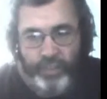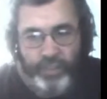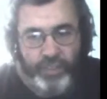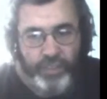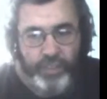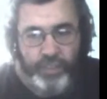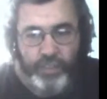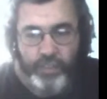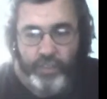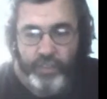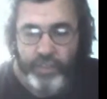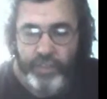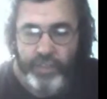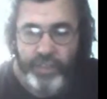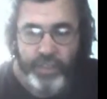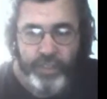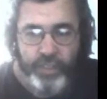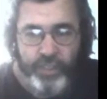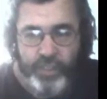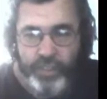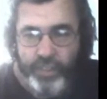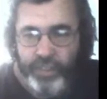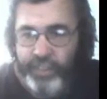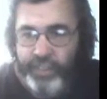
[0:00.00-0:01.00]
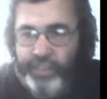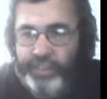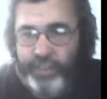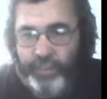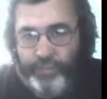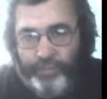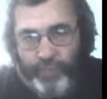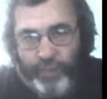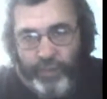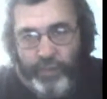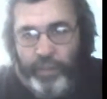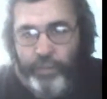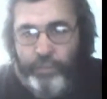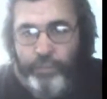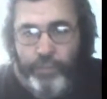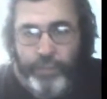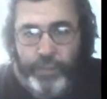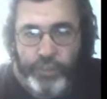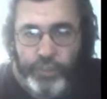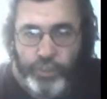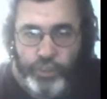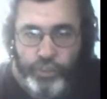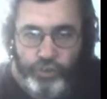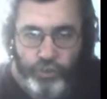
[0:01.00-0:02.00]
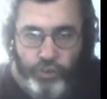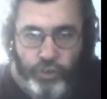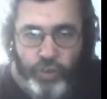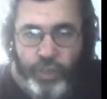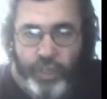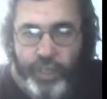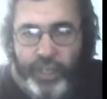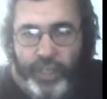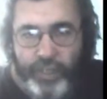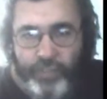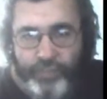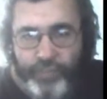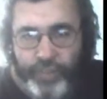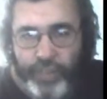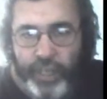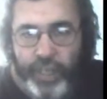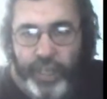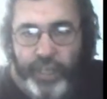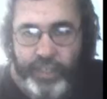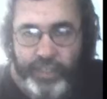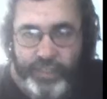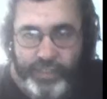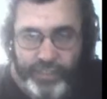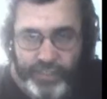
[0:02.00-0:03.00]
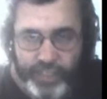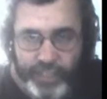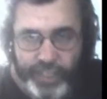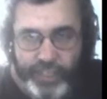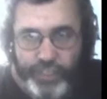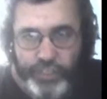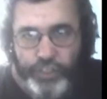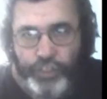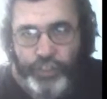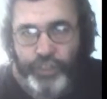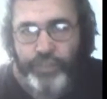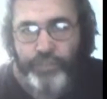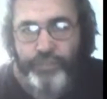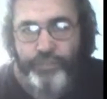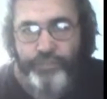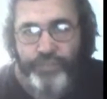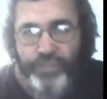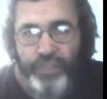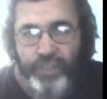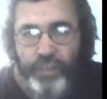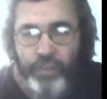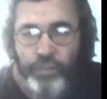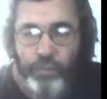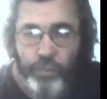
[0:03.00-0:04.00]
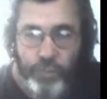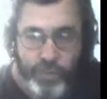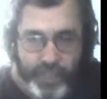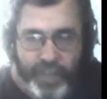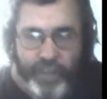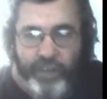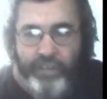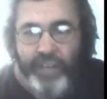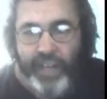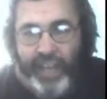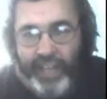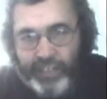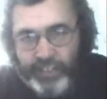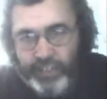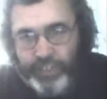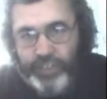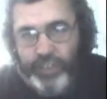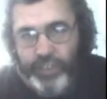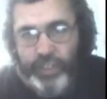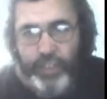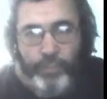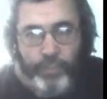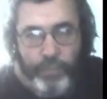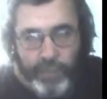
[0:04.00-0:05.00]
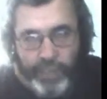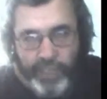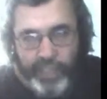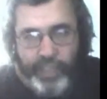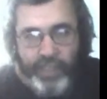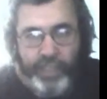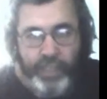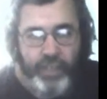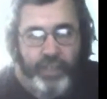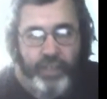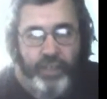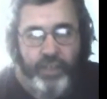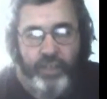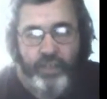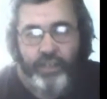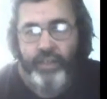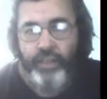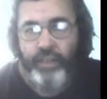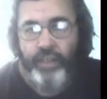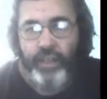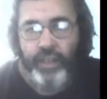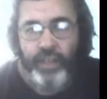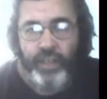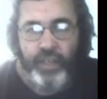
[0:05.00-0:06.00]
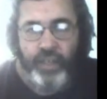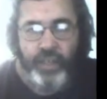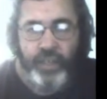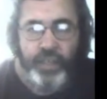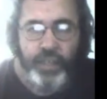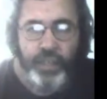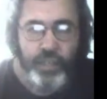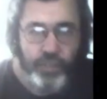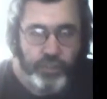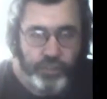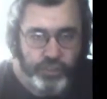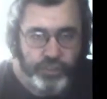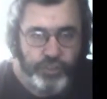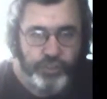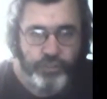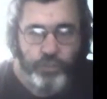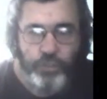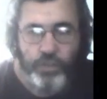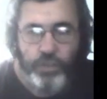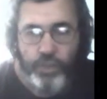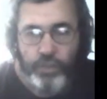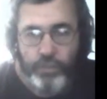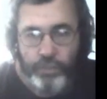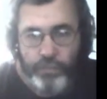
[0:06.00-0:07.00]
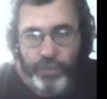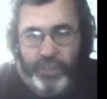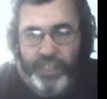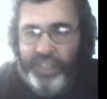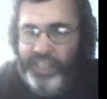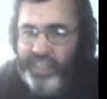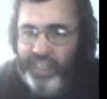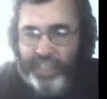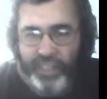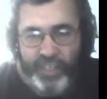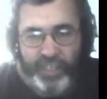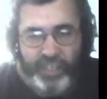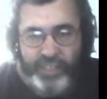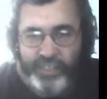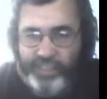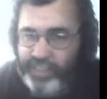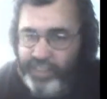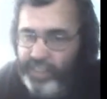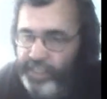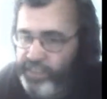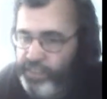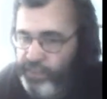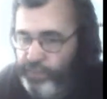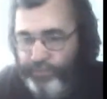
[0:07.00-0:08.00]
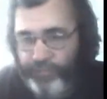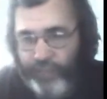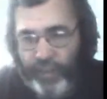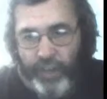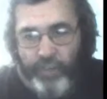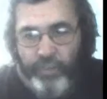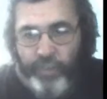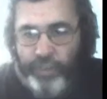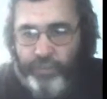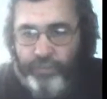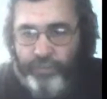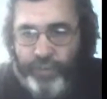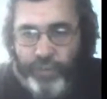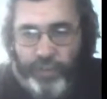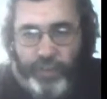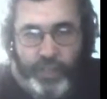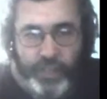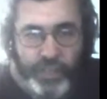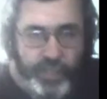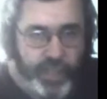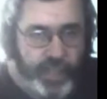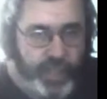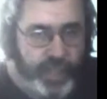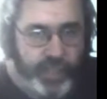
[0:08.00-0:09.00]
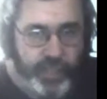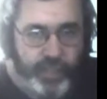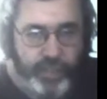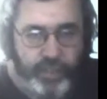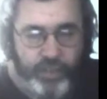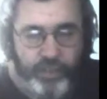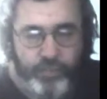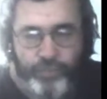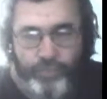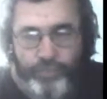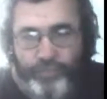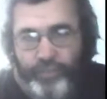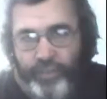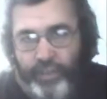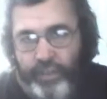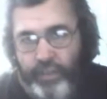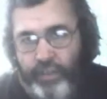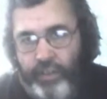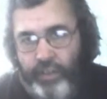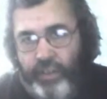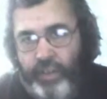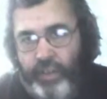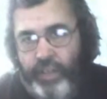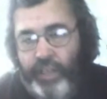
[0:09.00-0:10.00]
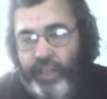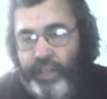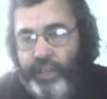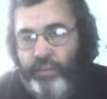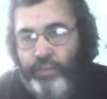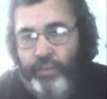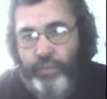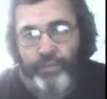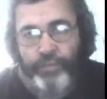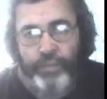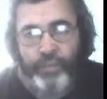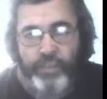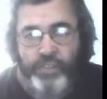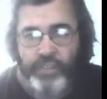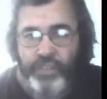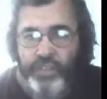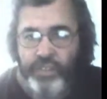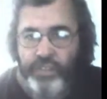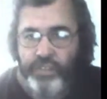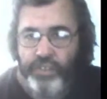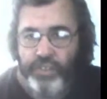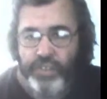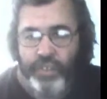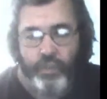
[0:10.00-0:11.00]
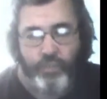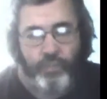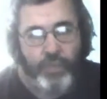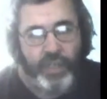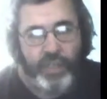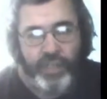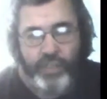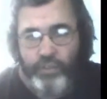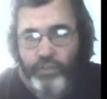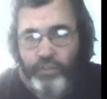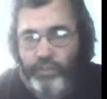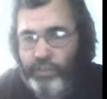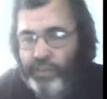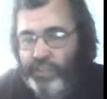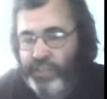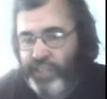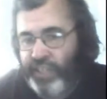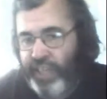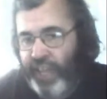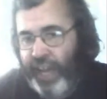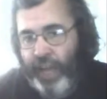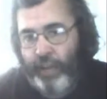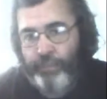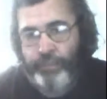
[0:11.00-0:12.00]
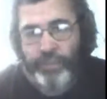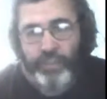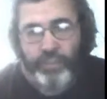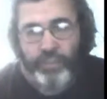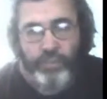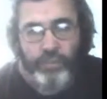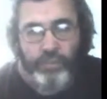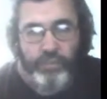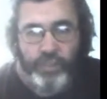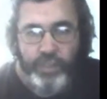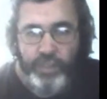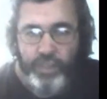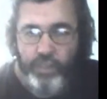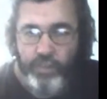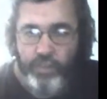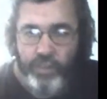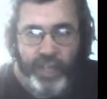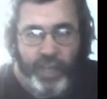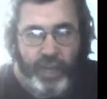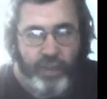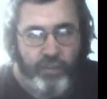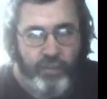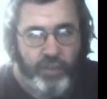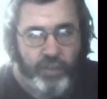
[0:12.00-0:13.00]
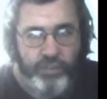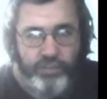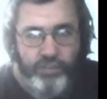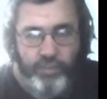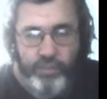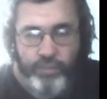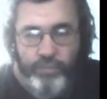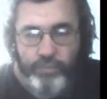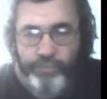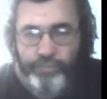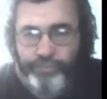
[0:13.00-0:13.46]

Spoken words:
you know, it's a very pejorative connotation without actually being a curse word, but it's very, very negative, and it refers to somebody who has absolutely no character.